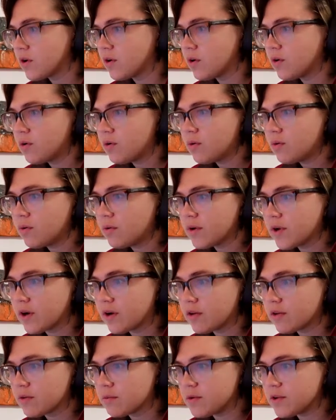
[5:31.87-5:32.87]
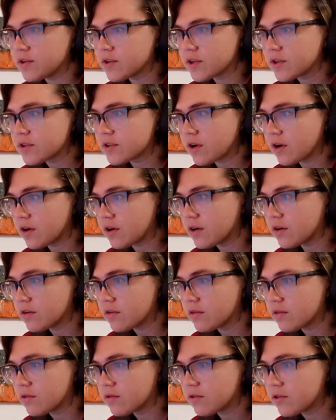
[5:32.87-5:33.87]
Oh, and all the music's gone
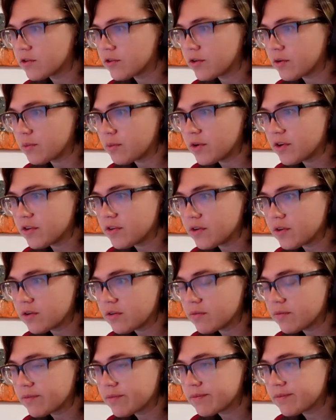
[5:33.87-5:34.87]
for some reason.